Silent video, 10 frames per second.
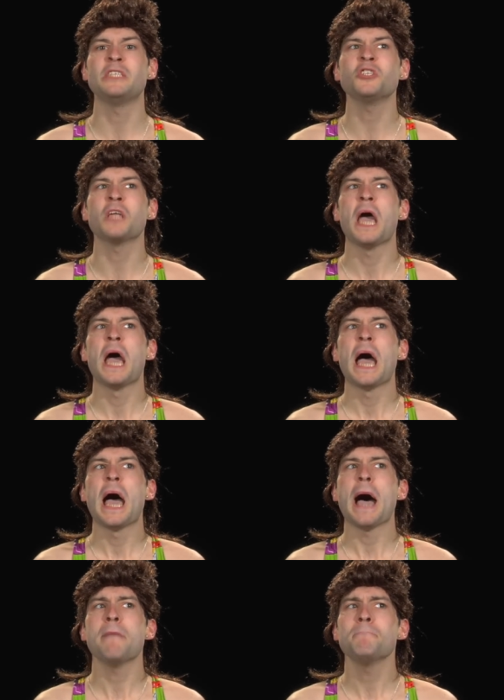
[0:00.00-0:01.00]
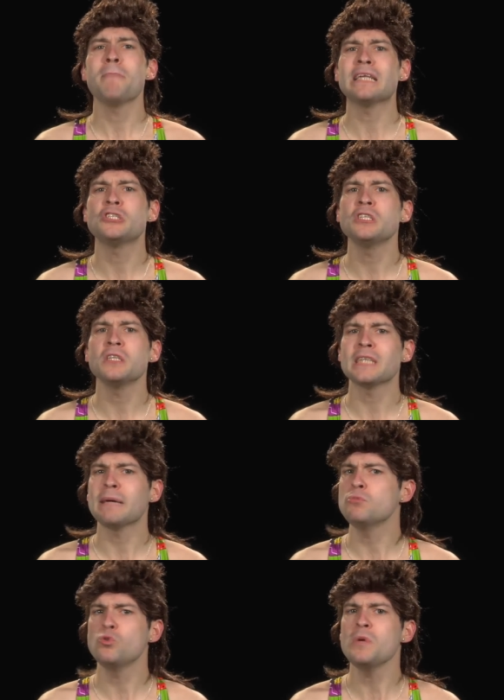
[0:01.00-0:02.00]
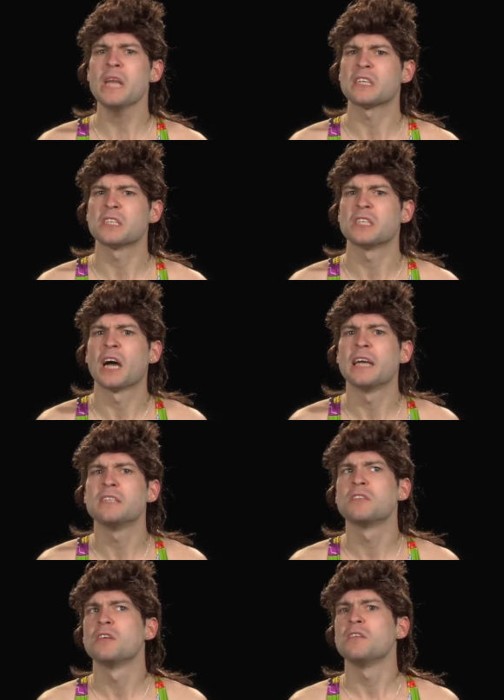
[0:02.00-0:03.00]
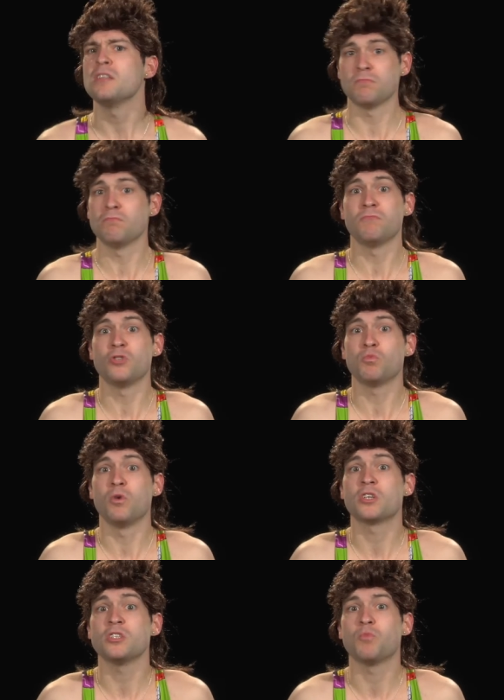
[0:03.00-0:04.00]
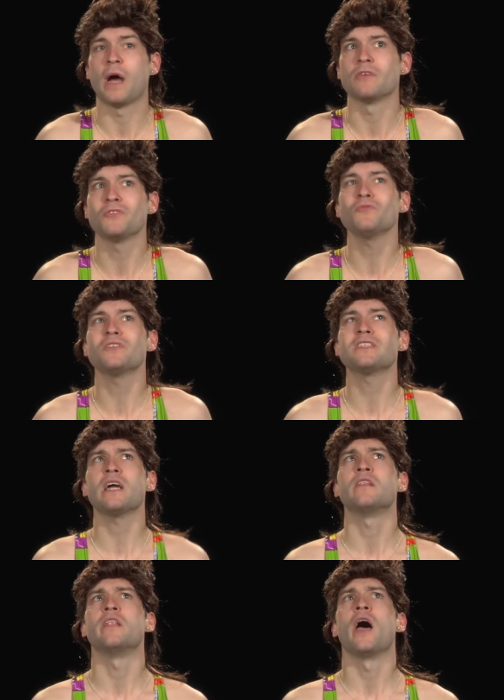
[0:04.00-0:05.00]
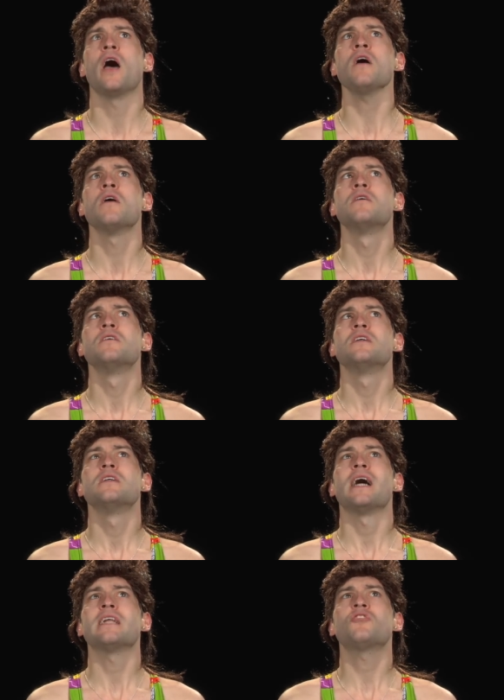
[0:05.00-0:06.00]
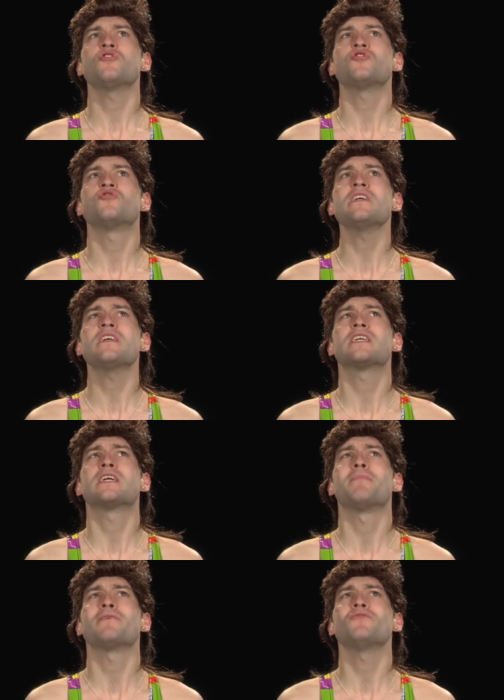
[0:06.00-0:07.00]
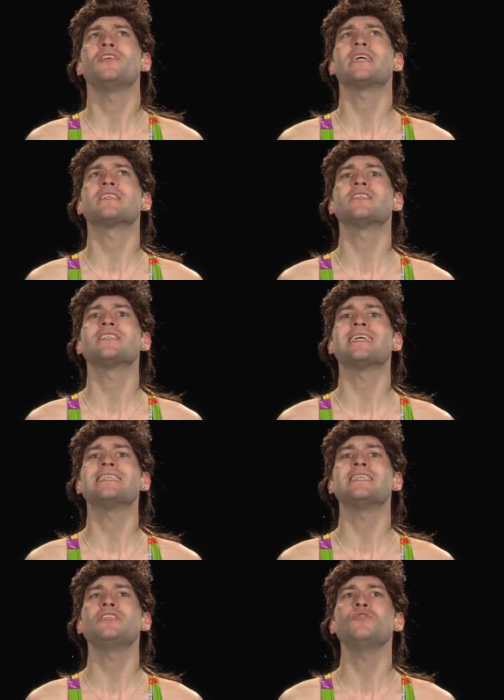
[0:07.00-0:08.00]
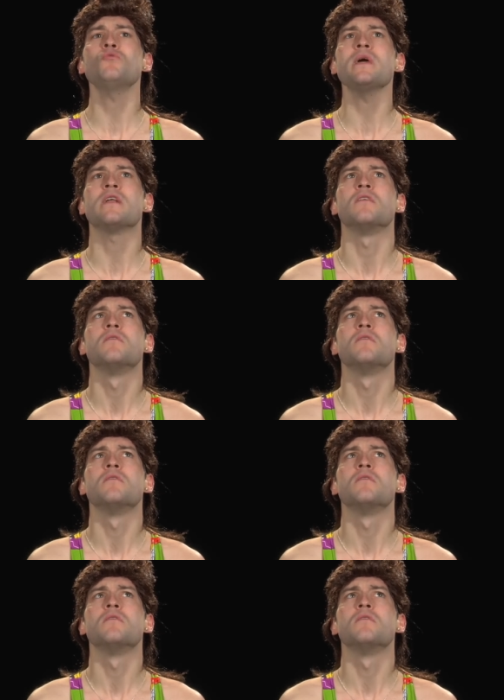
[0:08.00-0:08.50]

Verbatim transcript: is just imagine that I'm doing exercise. It just works as well, so just stand there, and just think about the exercise that you're doing.